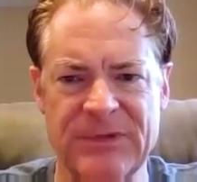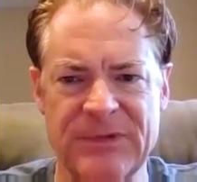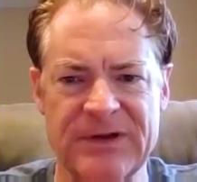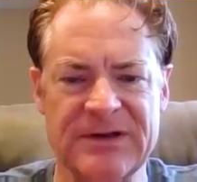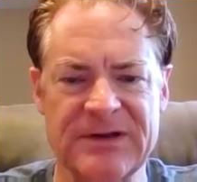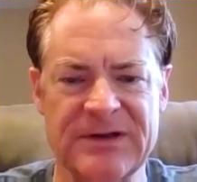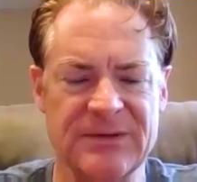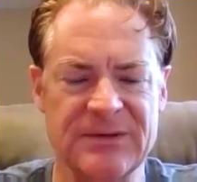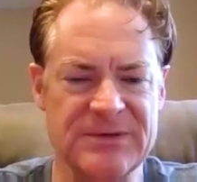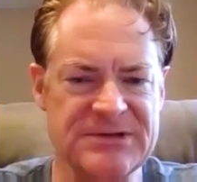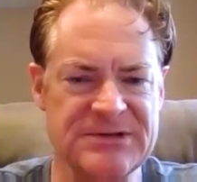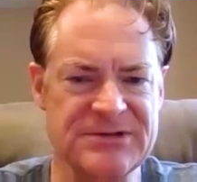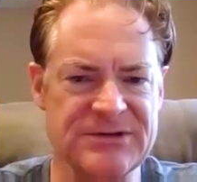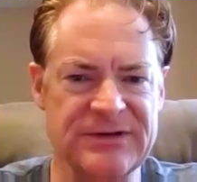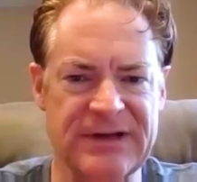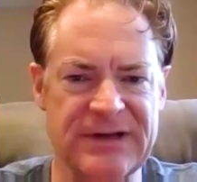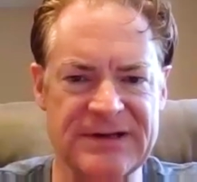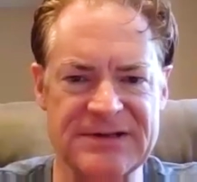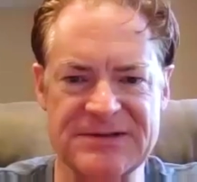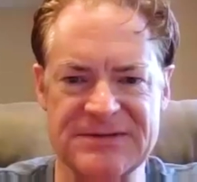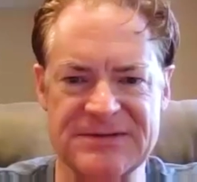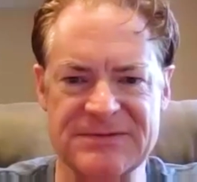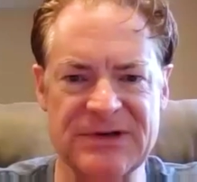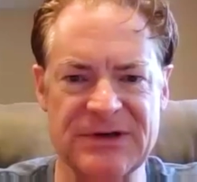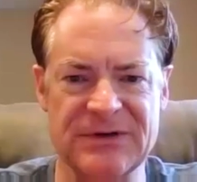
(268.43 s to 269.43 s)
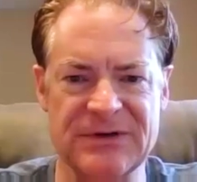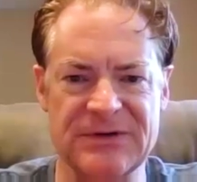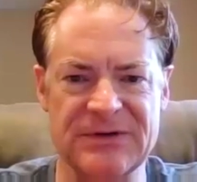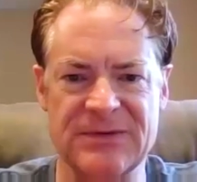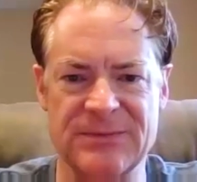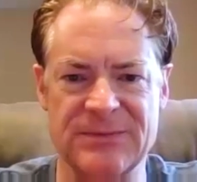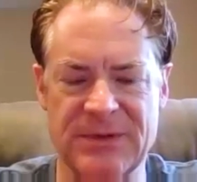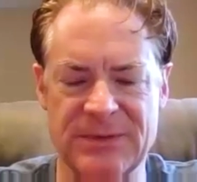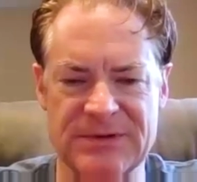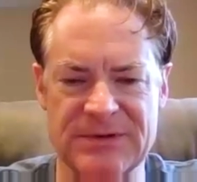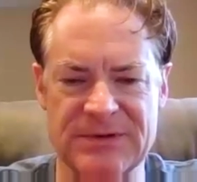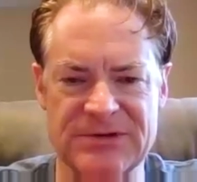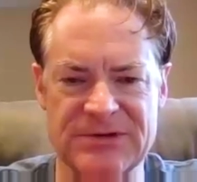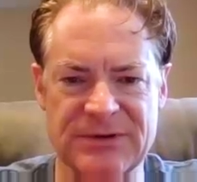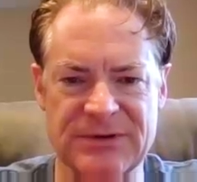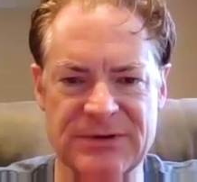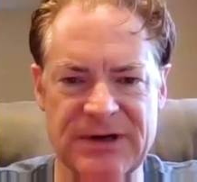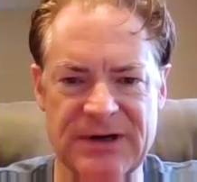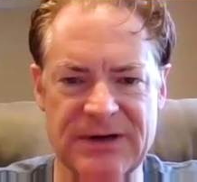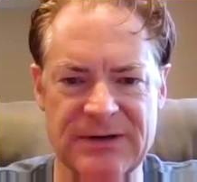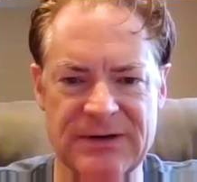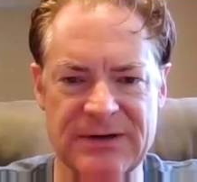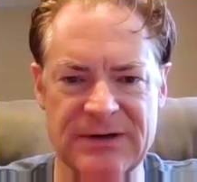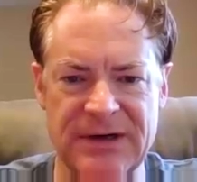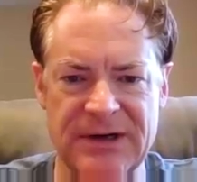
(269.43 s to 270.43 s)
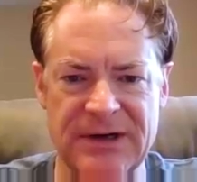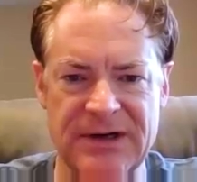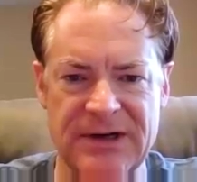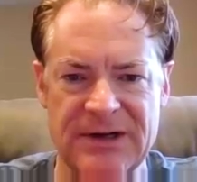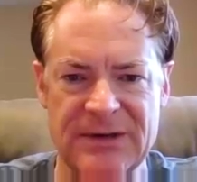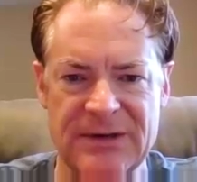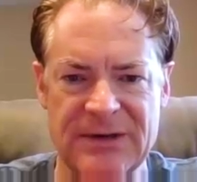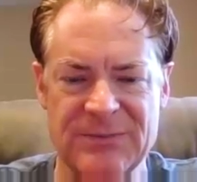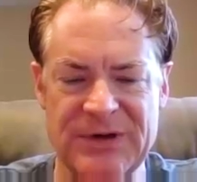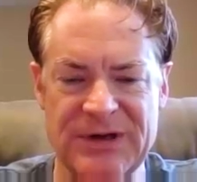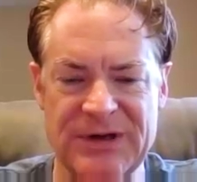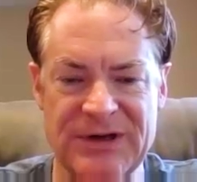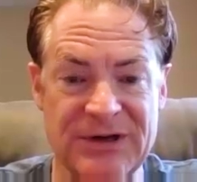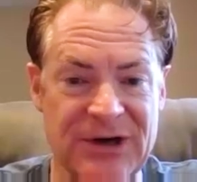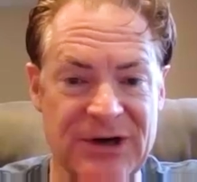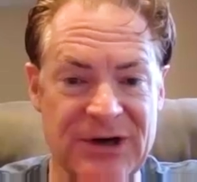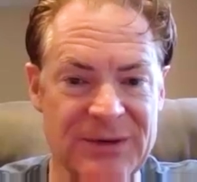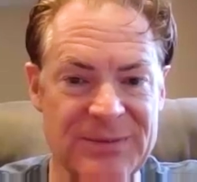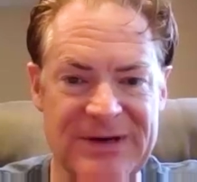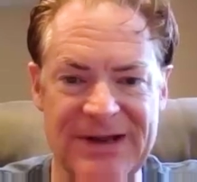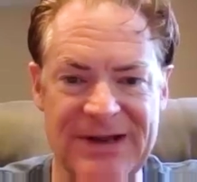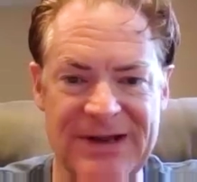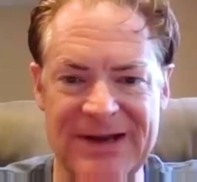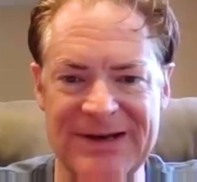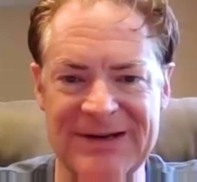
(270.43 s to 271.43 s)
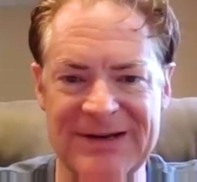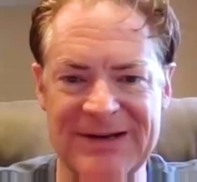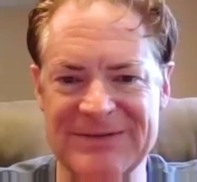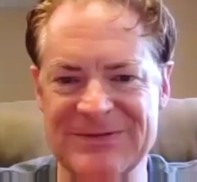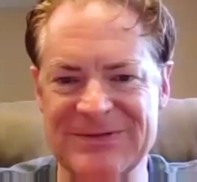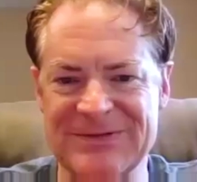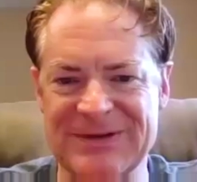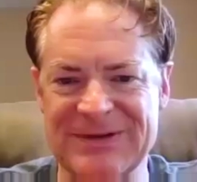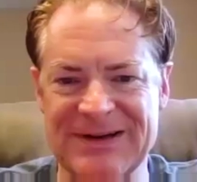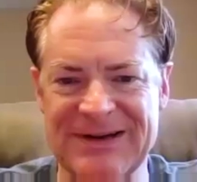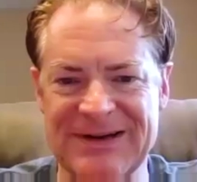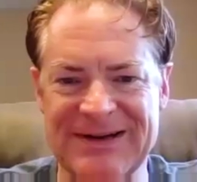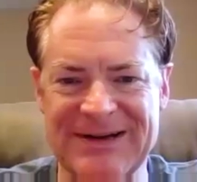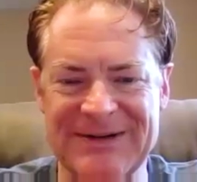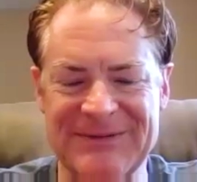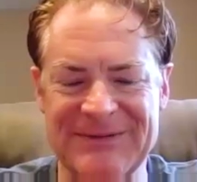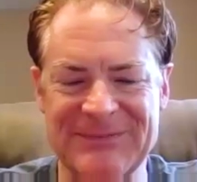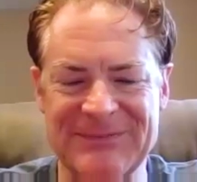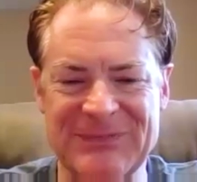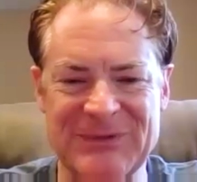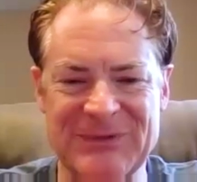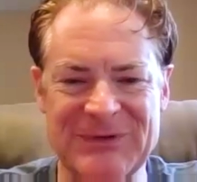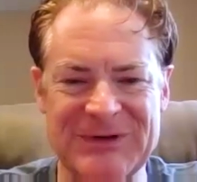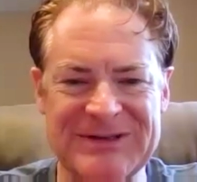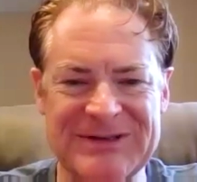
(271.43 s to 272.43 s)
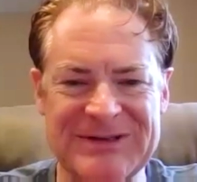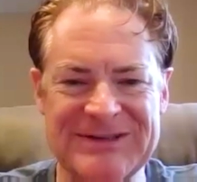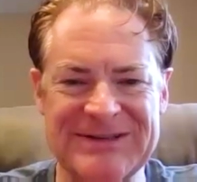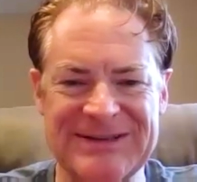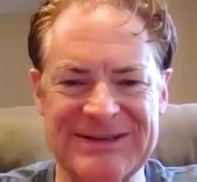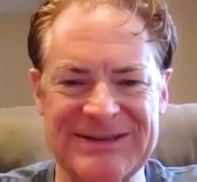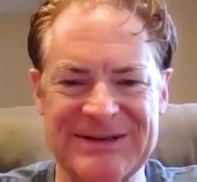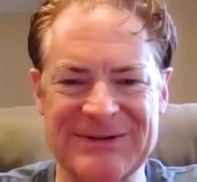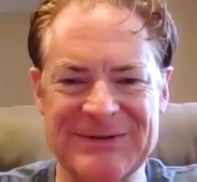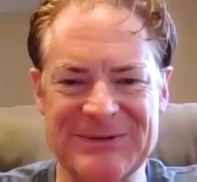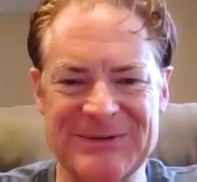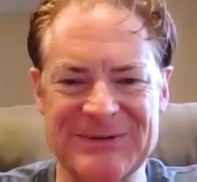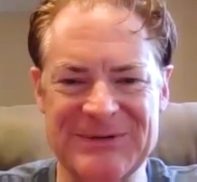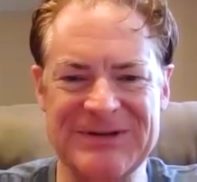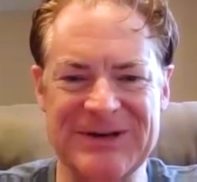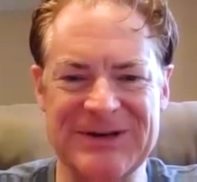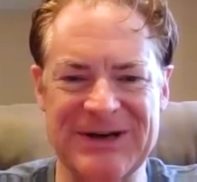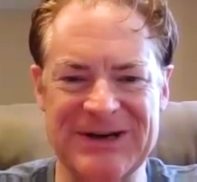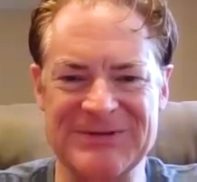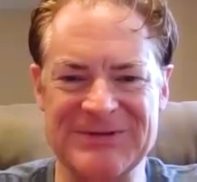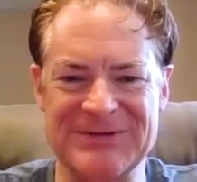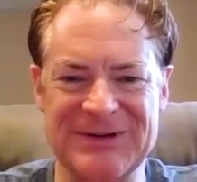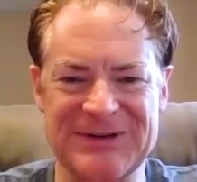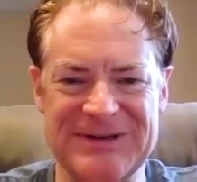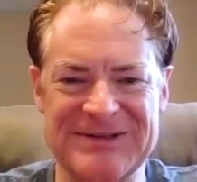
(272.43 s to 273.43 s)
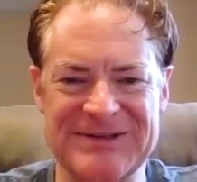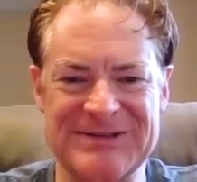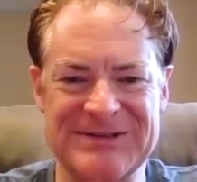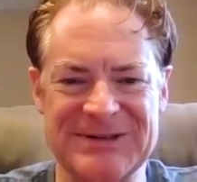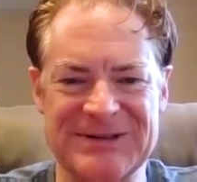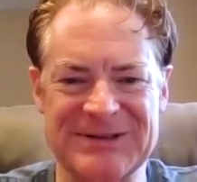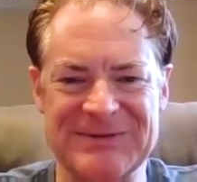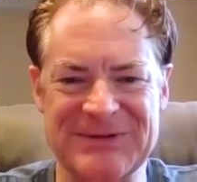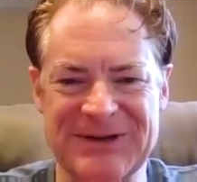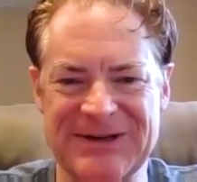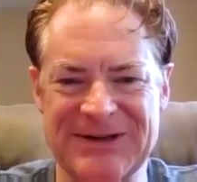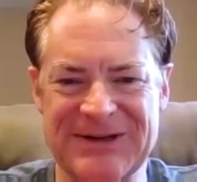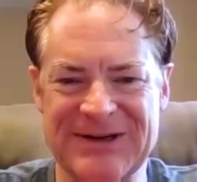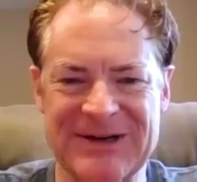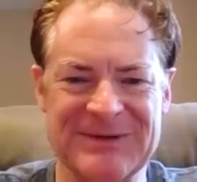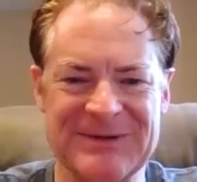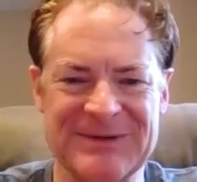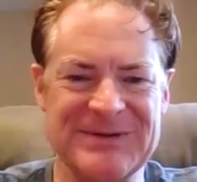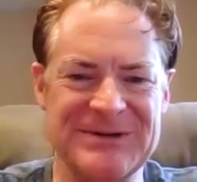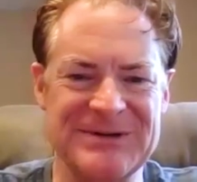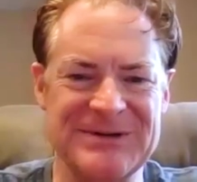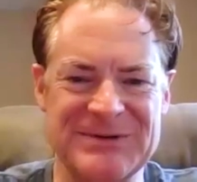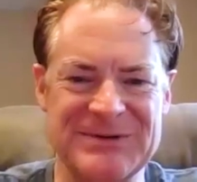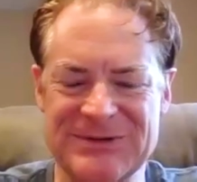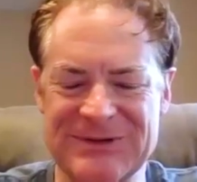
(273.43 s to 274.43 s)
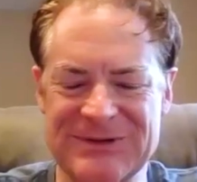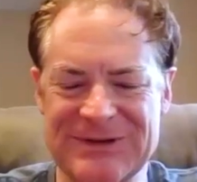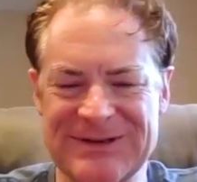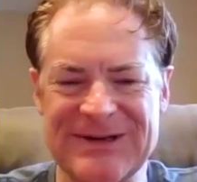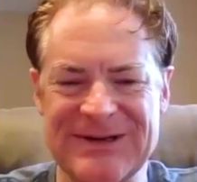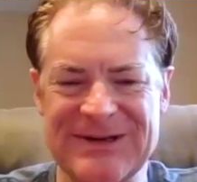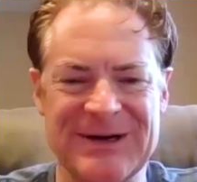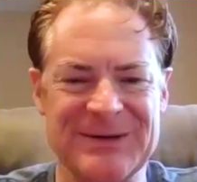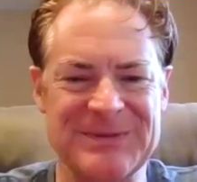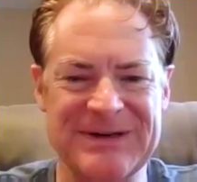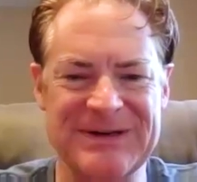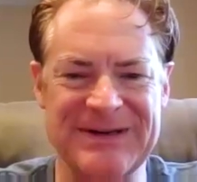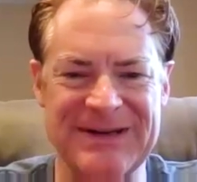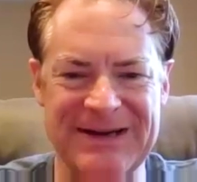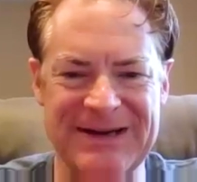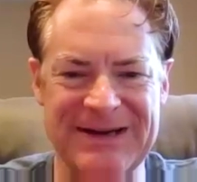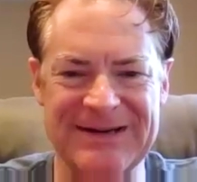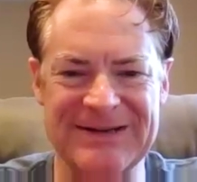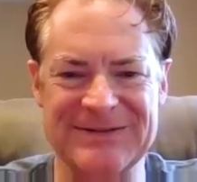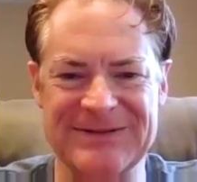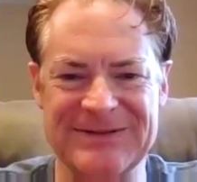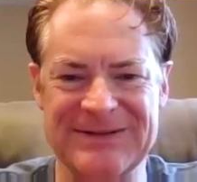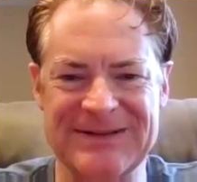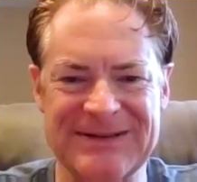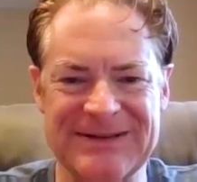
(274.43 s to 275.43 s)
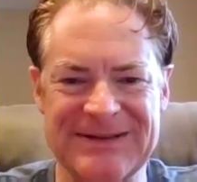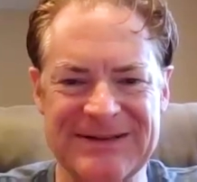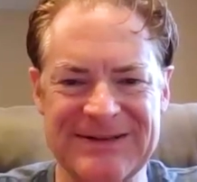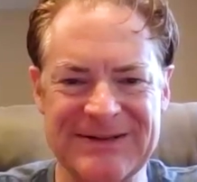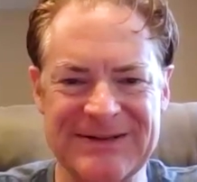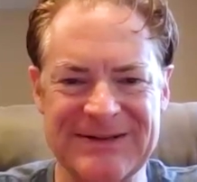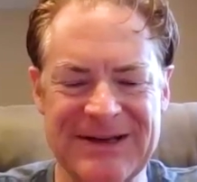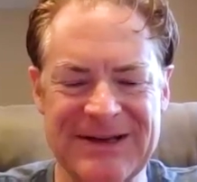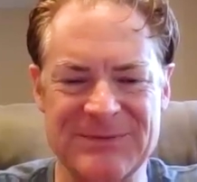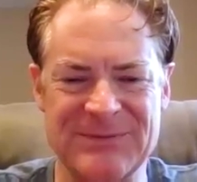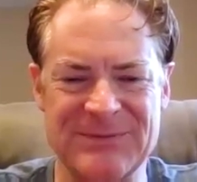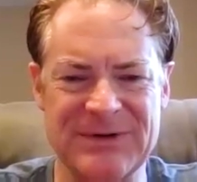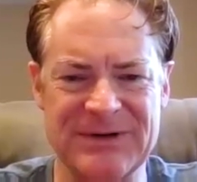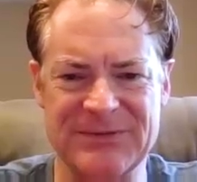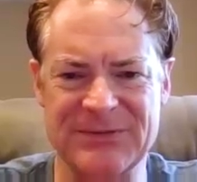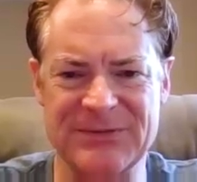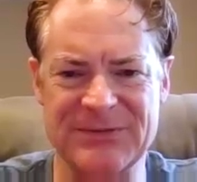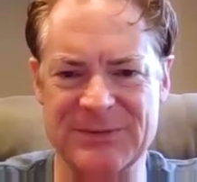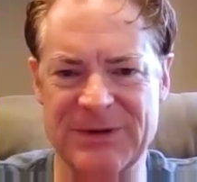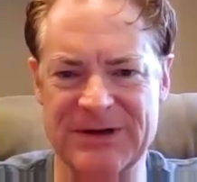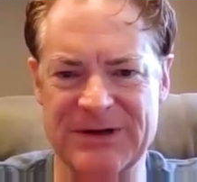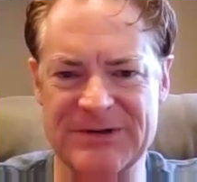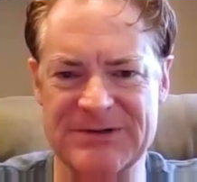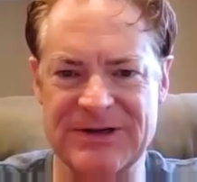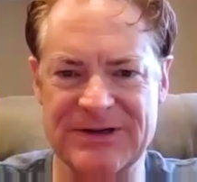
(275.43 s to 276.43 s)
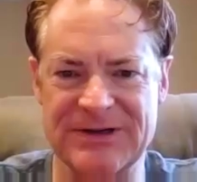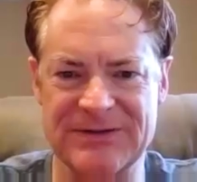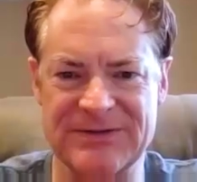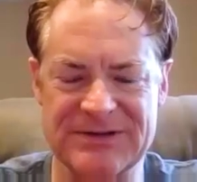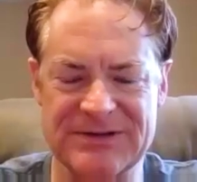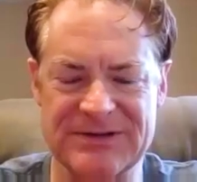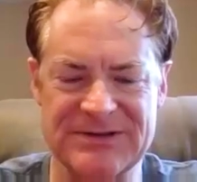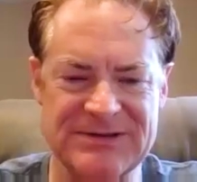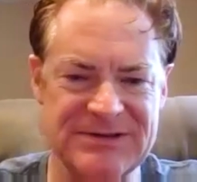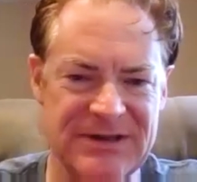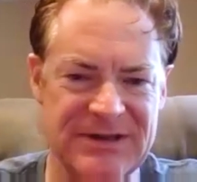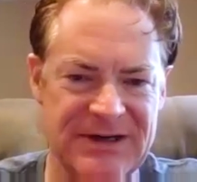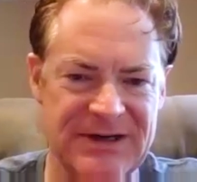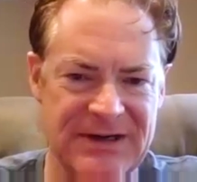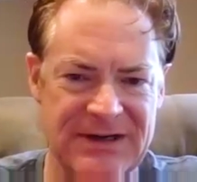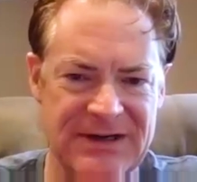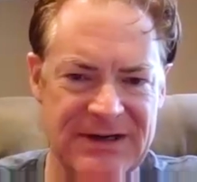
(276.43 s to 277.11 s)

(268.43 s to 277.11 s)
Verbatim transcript: And the company certainly has you know commitments around being carbon negative, um, which you know we, we toss around these terms like carbon neutral and carbon negative and, and like, but for Microsoft, it's